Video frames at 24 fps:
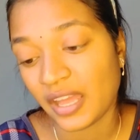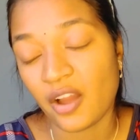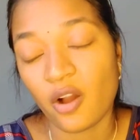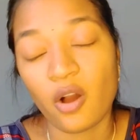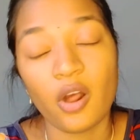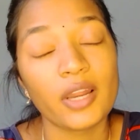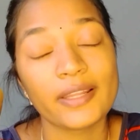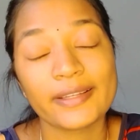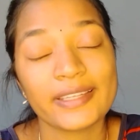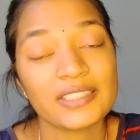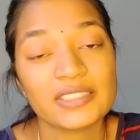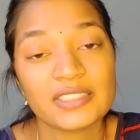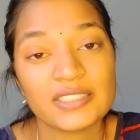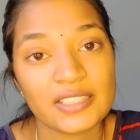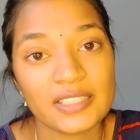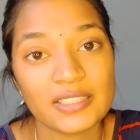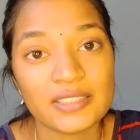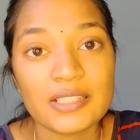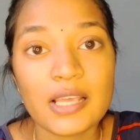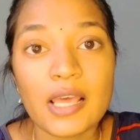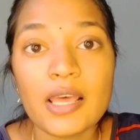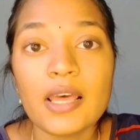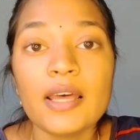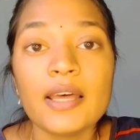All I can say
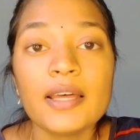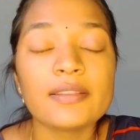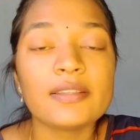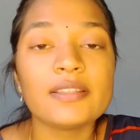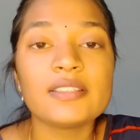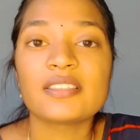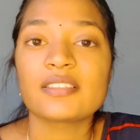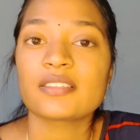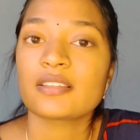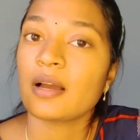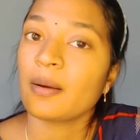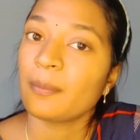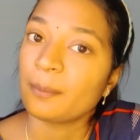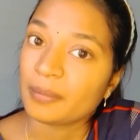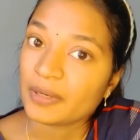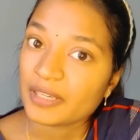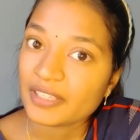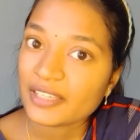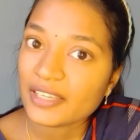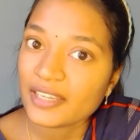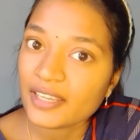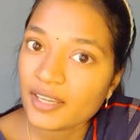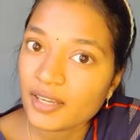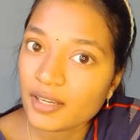is this is
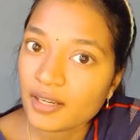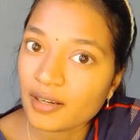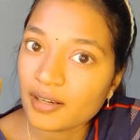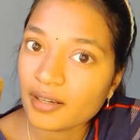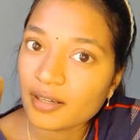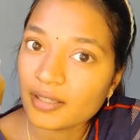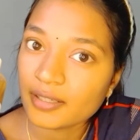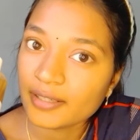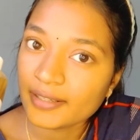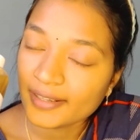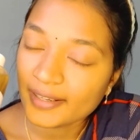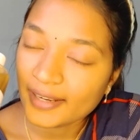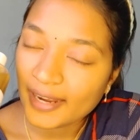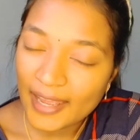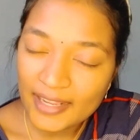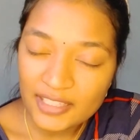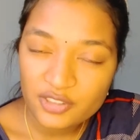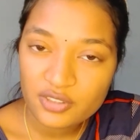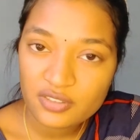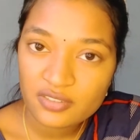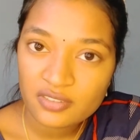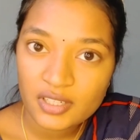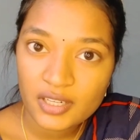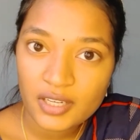completely a
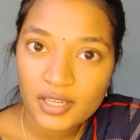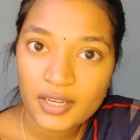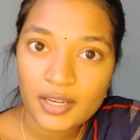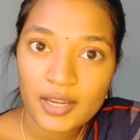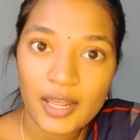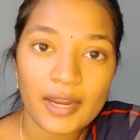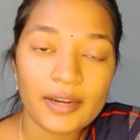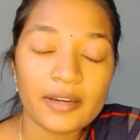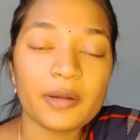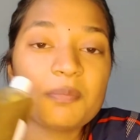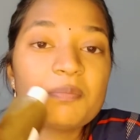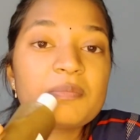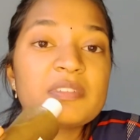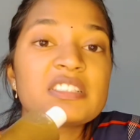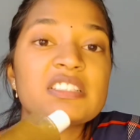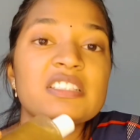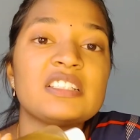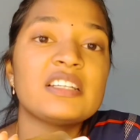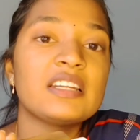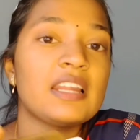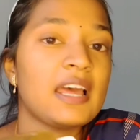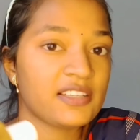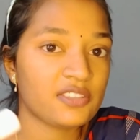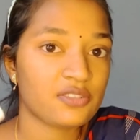natural,
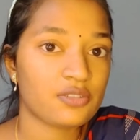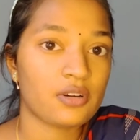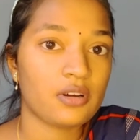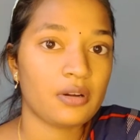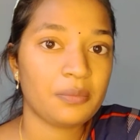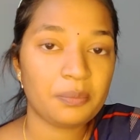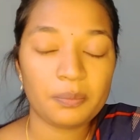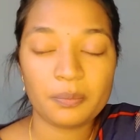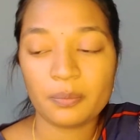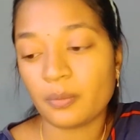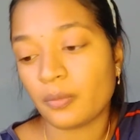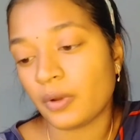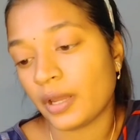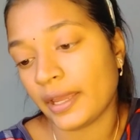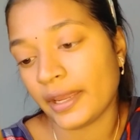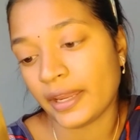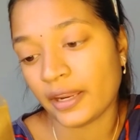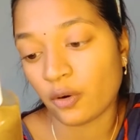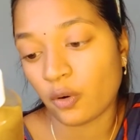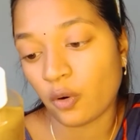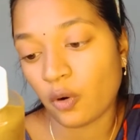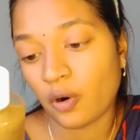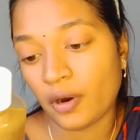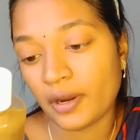100% natural
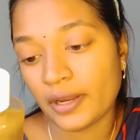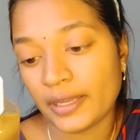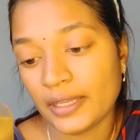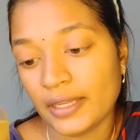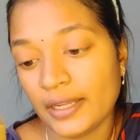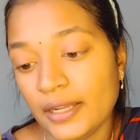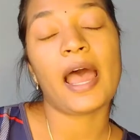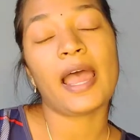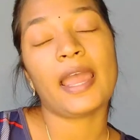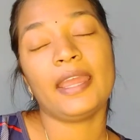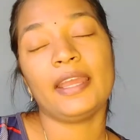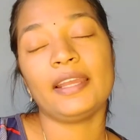hair oil.